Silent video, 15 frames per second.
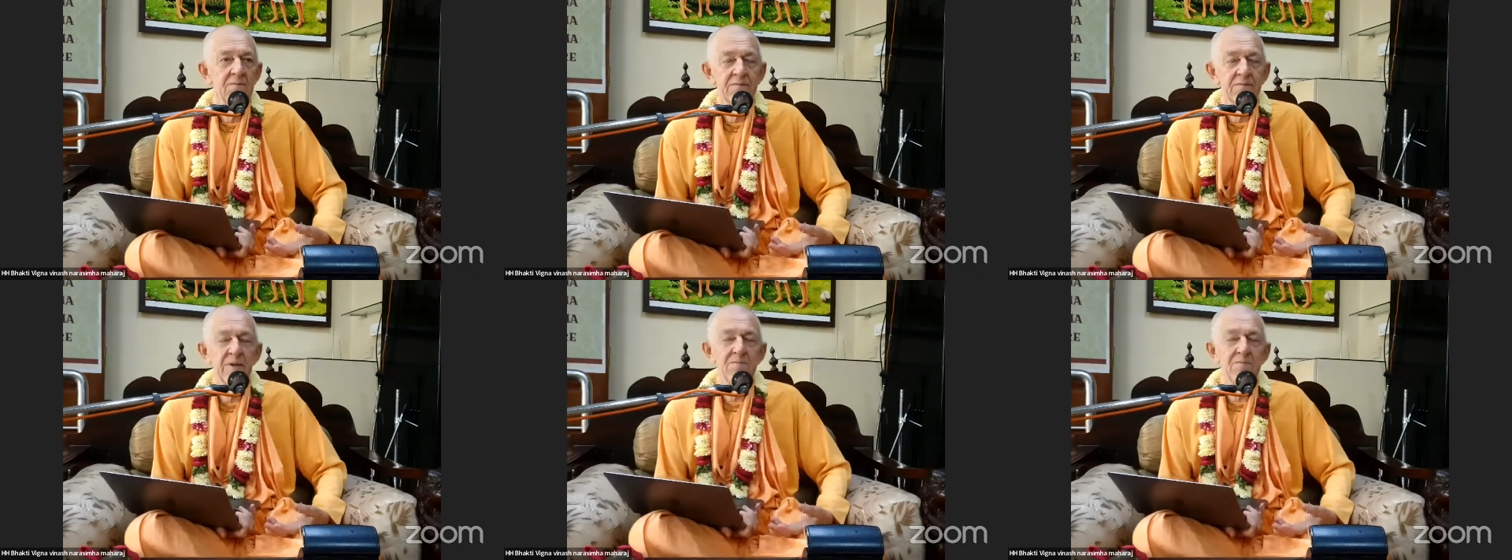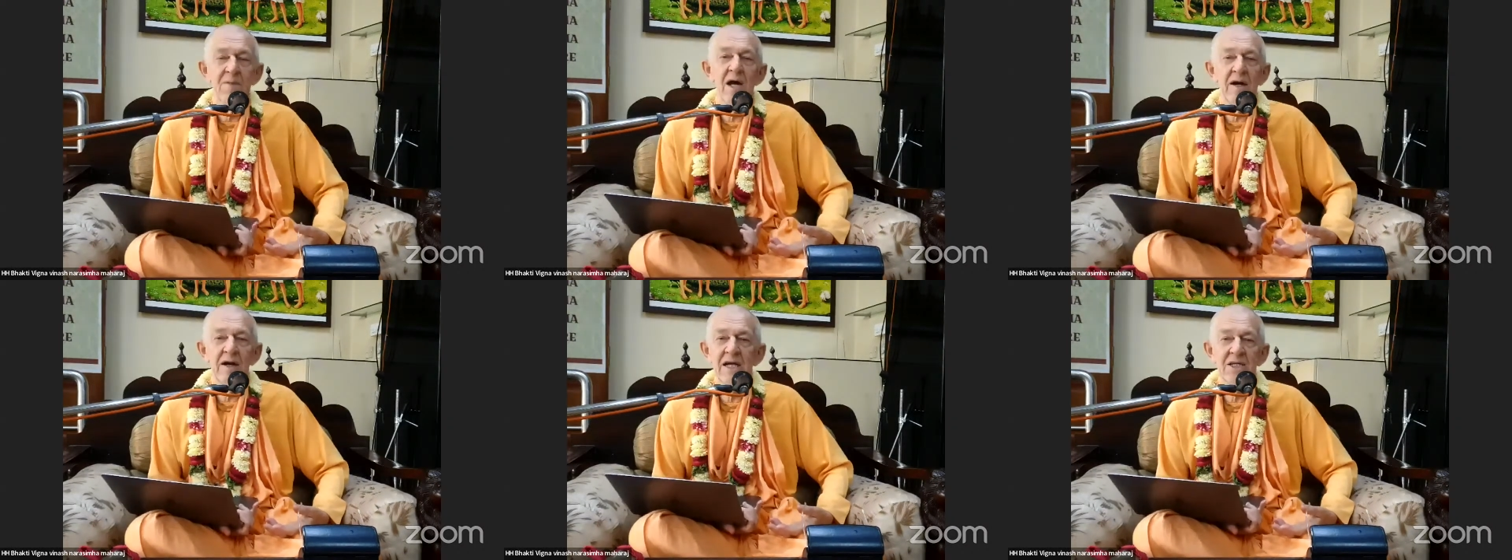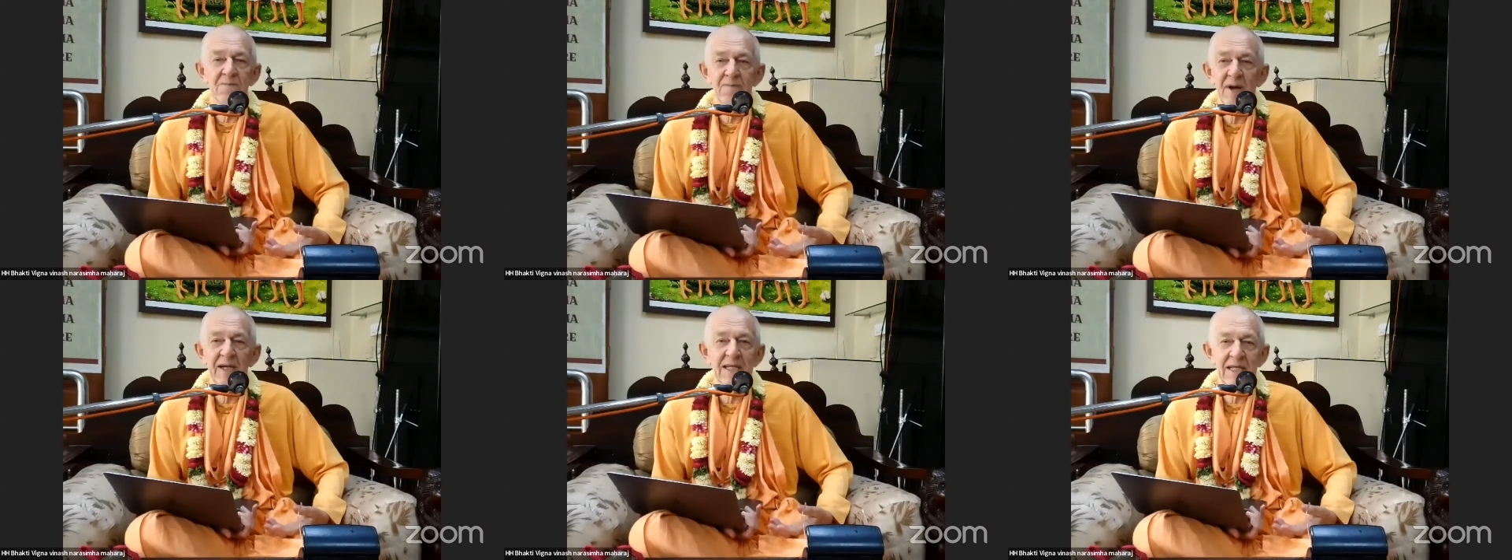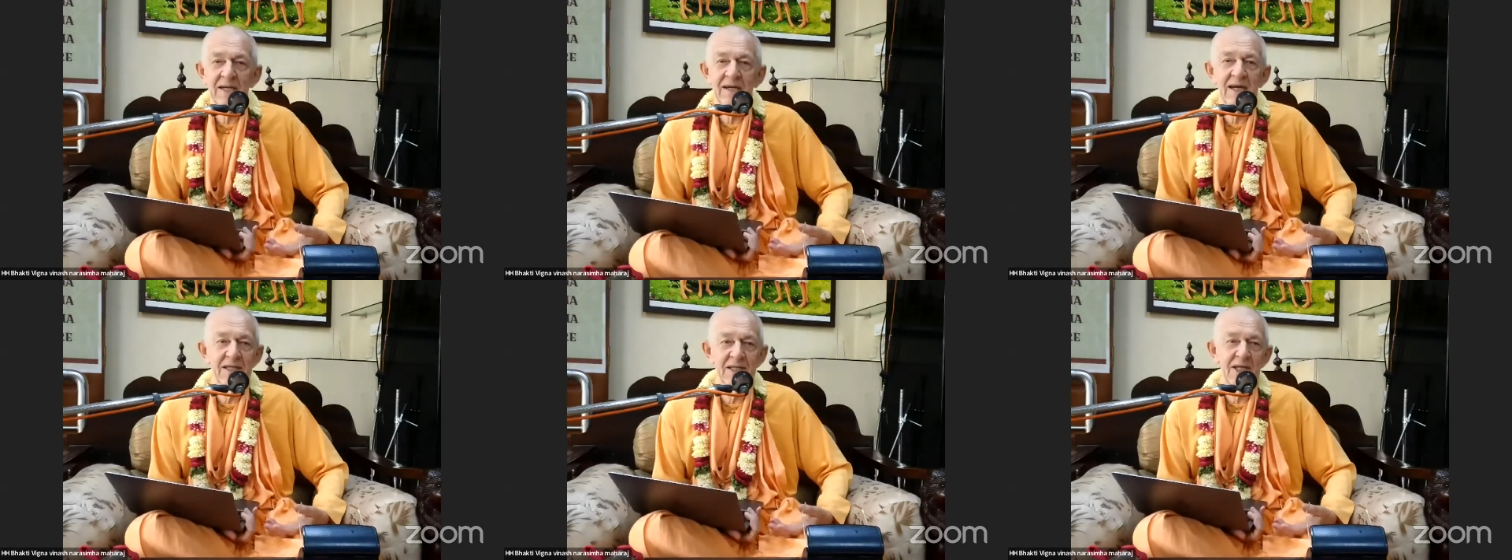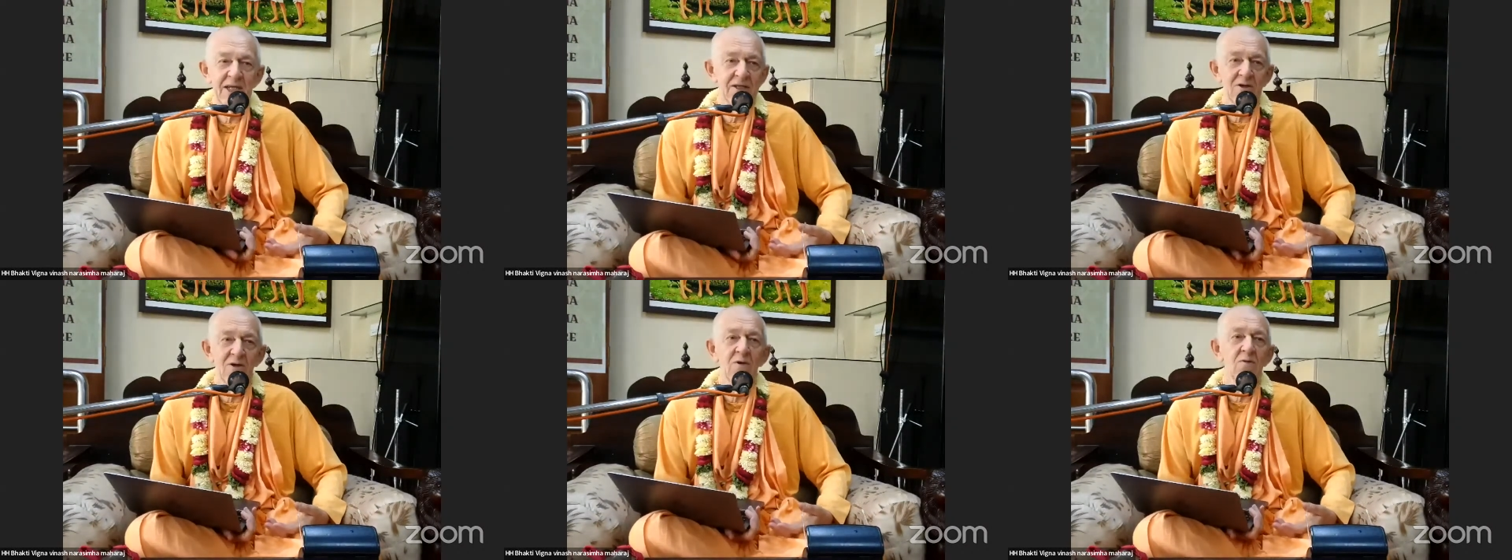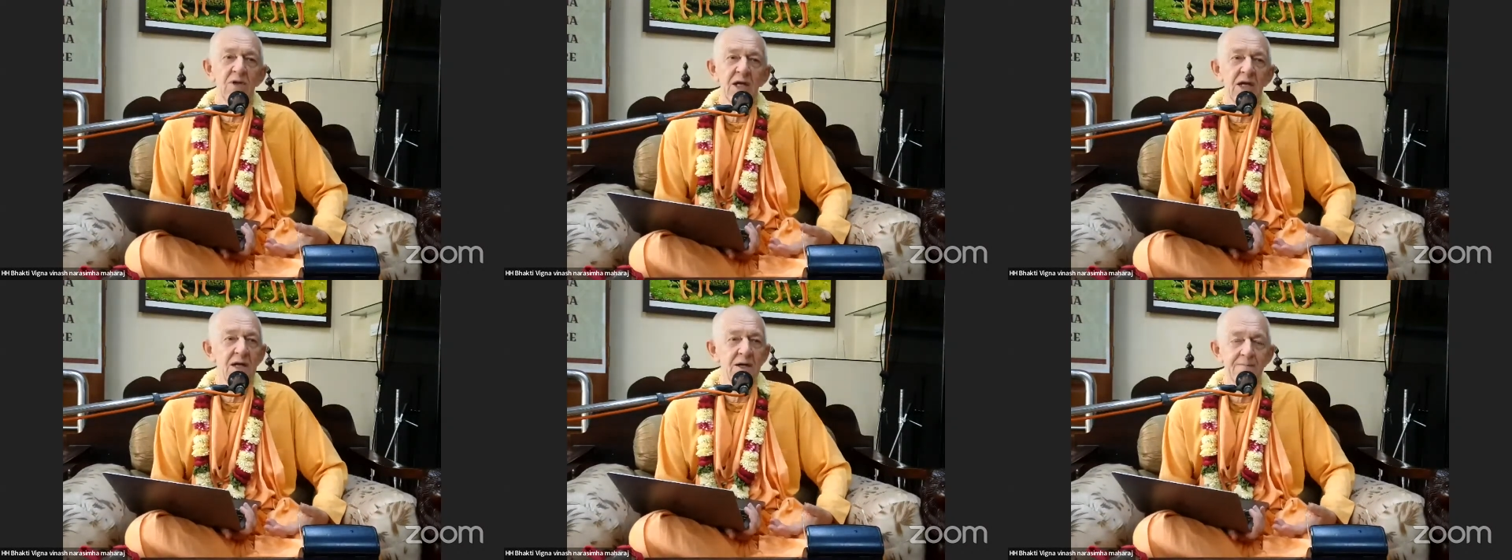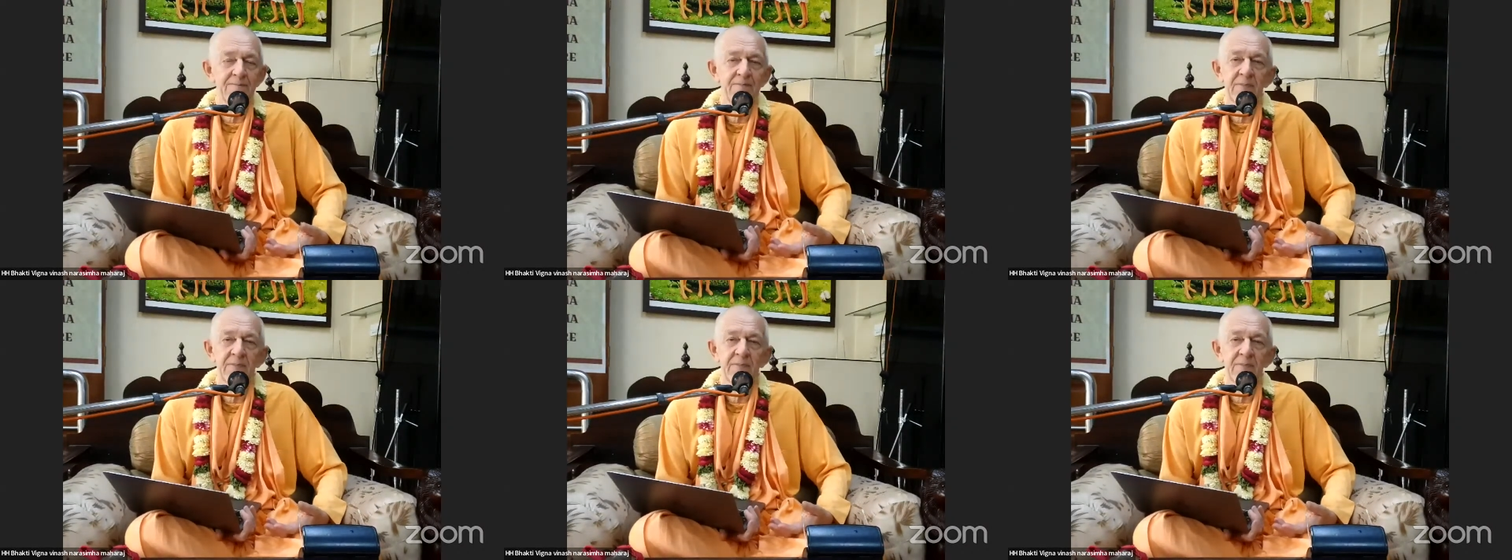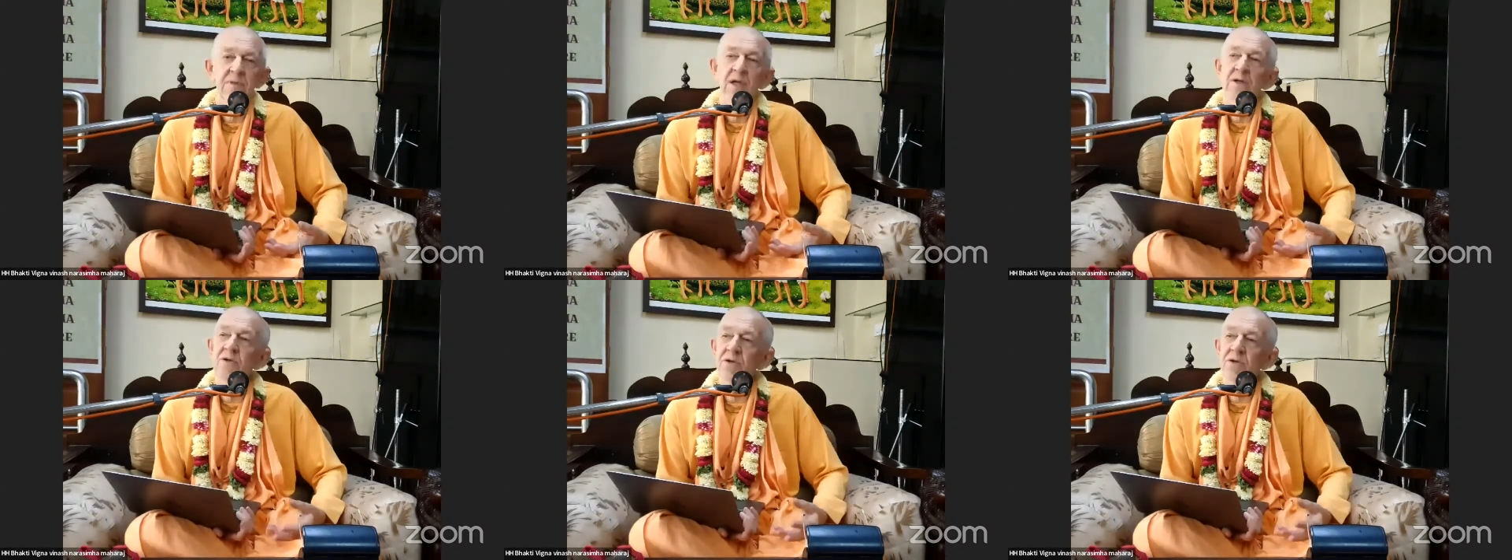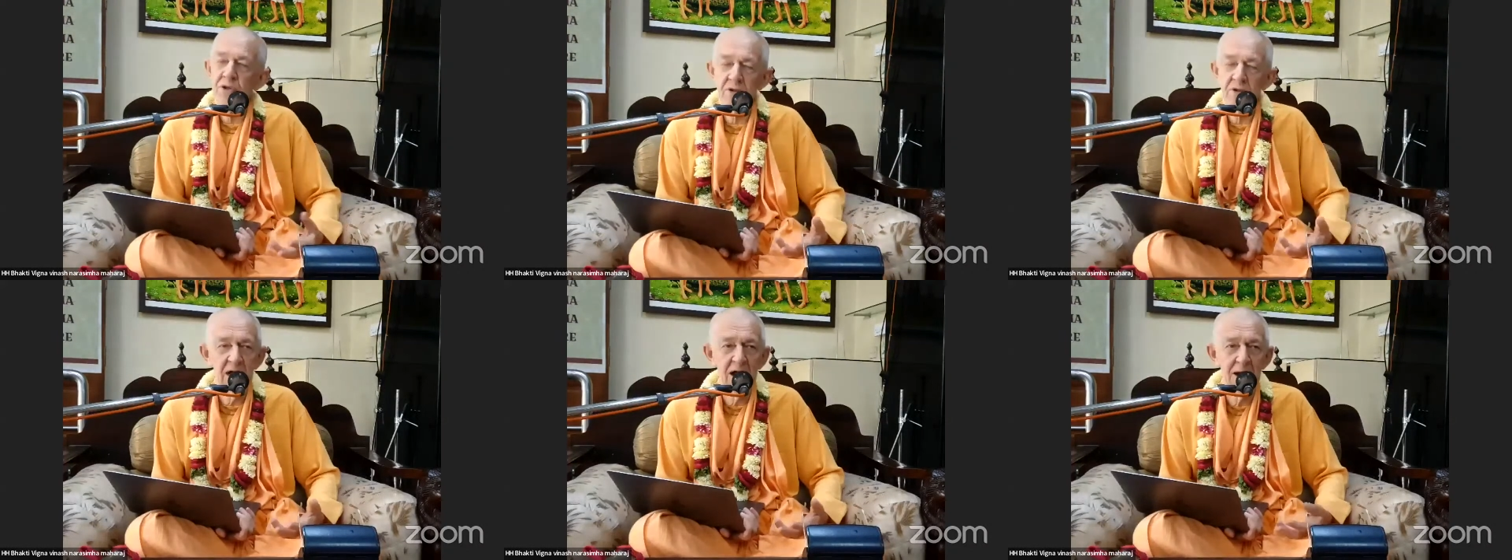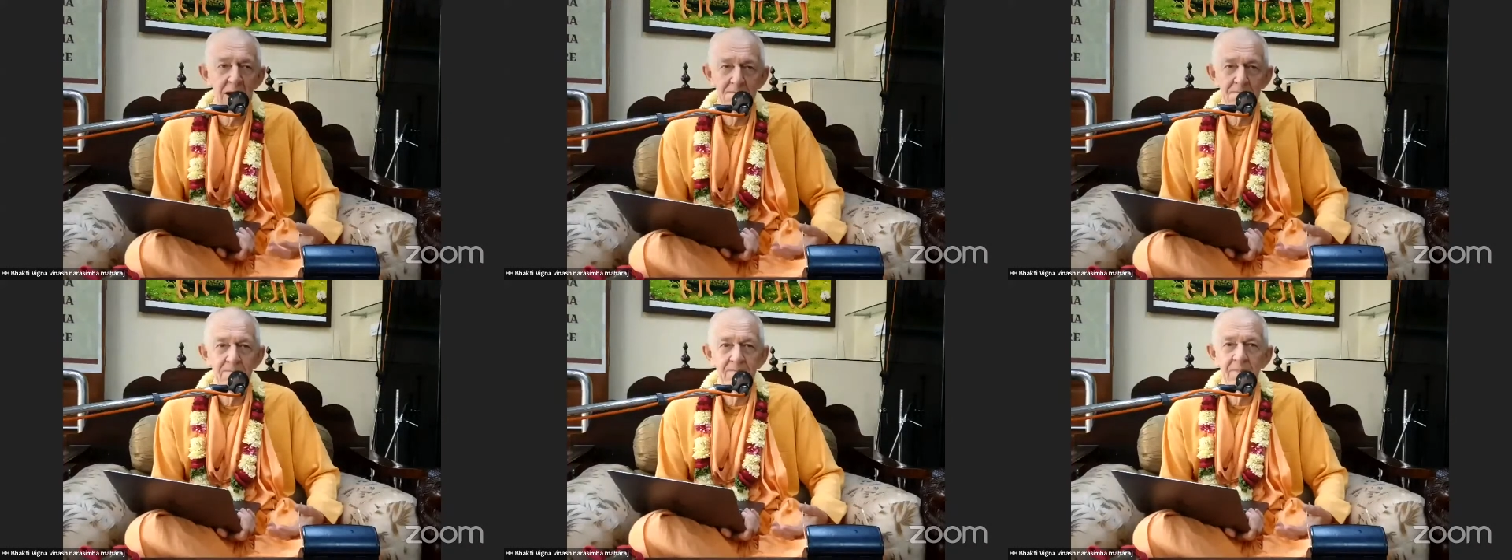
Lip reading: But Maharaj Bhagirath told her, you should come.